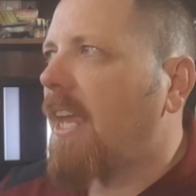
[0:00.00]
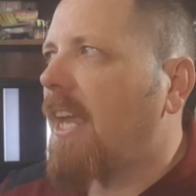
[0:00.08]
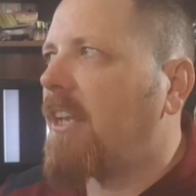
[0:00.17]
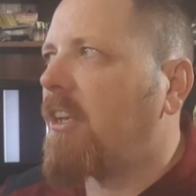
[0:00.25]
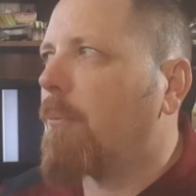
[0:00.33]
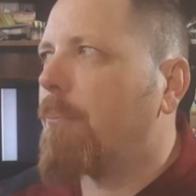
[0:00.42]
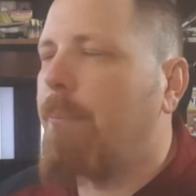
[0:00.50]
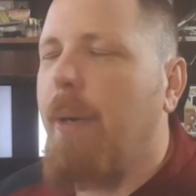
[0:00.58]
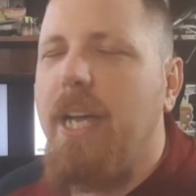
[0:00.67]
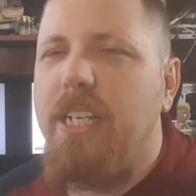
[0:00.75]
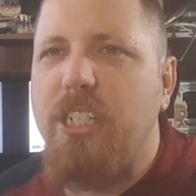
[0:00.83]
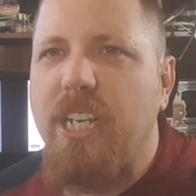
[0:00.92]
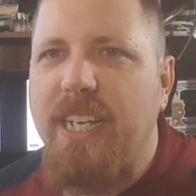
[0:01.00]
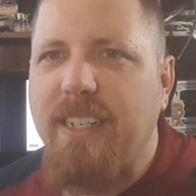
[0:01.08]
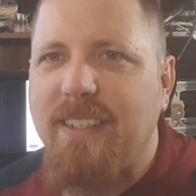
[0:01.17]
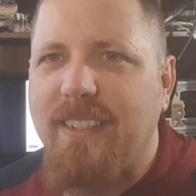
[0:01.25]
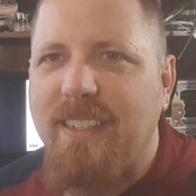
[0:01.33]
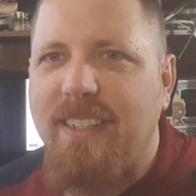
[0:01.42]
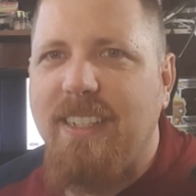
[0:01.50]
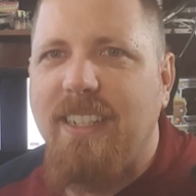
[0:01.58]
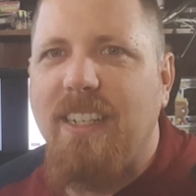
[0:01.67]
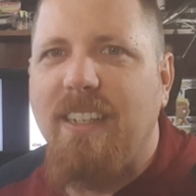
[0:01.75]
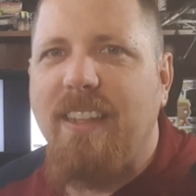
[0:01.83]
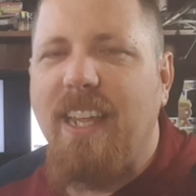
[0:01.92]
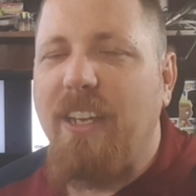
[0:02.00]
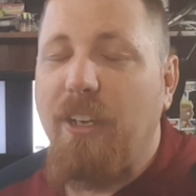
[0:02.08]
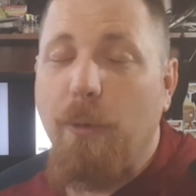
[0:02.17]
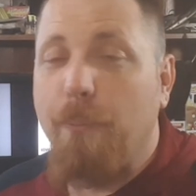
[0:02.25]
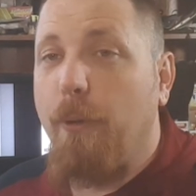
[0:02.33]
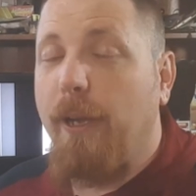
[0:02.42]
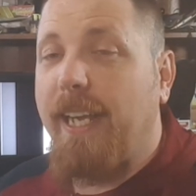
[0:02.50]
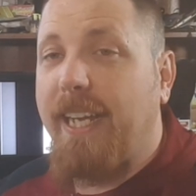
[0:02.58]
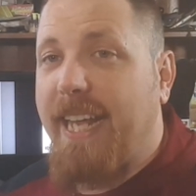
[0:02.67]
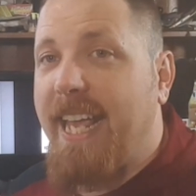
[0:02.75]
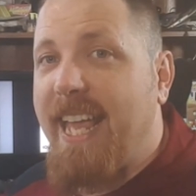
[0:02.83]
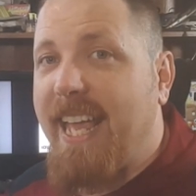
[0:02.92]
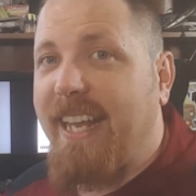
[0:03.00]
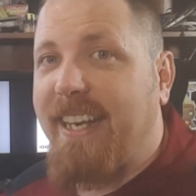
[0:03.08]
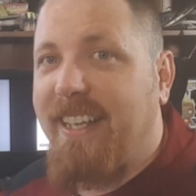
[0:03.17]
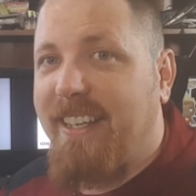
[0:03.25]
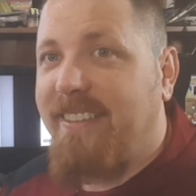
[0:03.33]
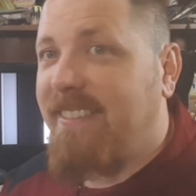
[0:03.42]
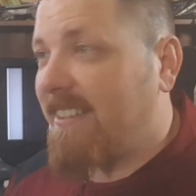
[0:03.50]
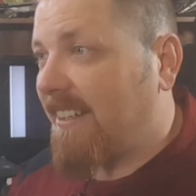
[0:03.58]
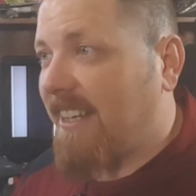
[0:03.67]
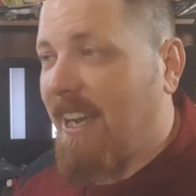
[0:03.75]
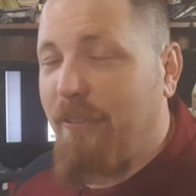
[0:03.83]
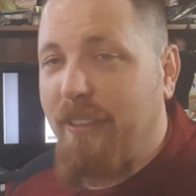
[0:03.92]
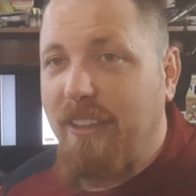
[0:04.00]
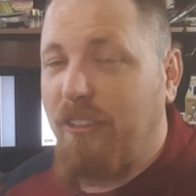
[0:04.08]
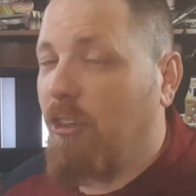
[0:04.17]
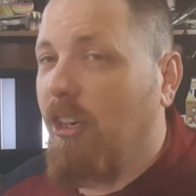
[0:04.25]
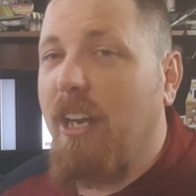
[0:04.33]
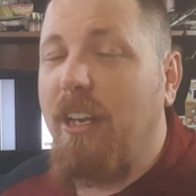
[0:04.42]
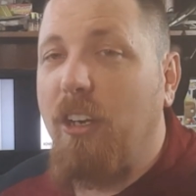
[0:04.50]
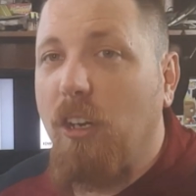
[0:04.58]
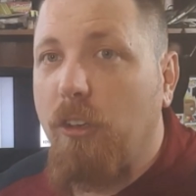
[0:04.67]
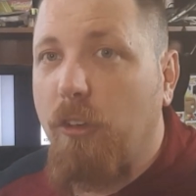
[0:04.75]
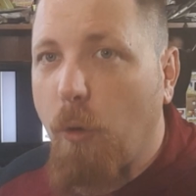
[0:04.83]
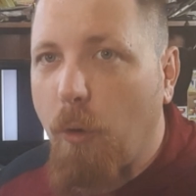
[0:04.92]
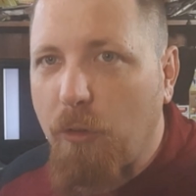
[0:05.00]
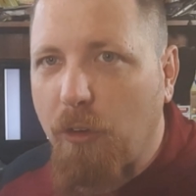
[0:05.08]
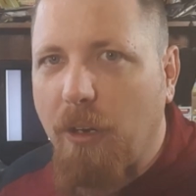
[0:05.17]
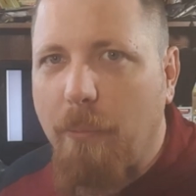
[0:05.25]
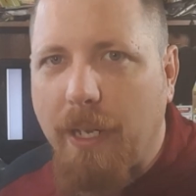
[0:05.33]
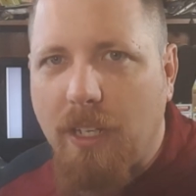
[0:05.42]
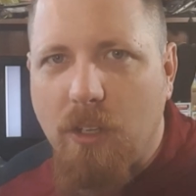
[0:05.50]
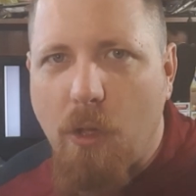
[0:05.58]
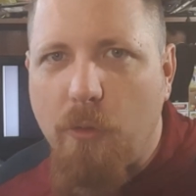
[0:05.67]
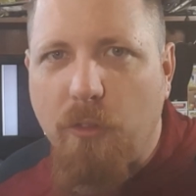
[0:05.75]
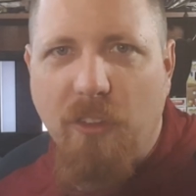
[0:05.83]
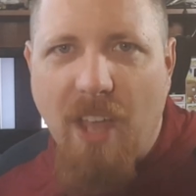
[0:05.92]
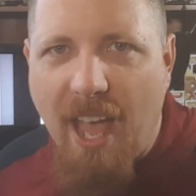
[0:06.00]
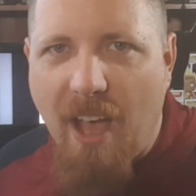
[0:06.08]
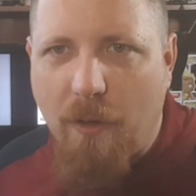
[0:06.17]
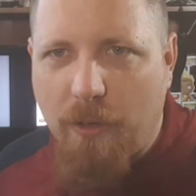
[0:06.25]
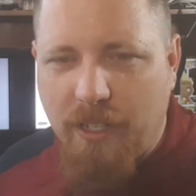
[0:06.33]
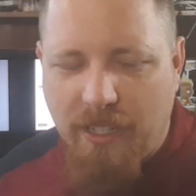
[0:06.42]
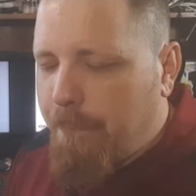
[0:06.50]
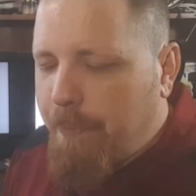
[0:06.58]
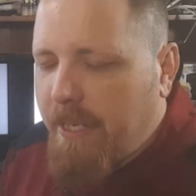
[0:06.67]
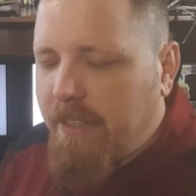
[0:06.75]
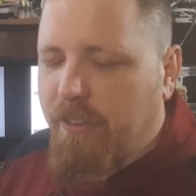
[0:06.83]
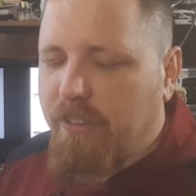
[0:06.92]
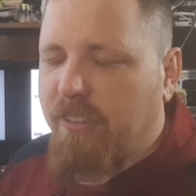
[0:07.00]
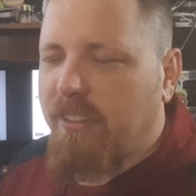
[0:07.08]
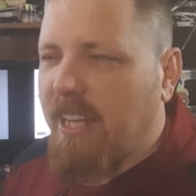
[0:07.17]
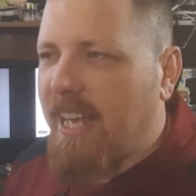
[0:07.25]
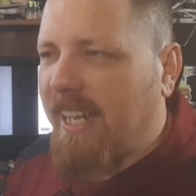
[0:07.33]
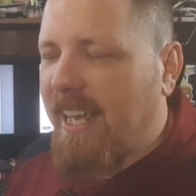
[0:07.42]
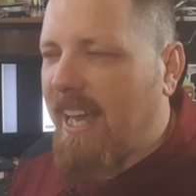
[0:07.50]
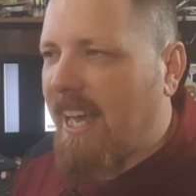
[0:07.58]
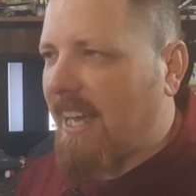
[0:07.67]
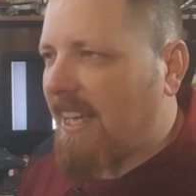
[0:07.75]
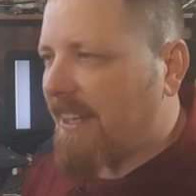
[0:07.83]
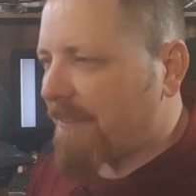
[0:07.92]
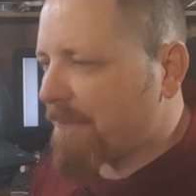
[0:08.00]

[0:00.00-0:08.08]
in your budget that you're bringing in to cover this. You're going your doors are going to be closed down. Peter's just like, uh,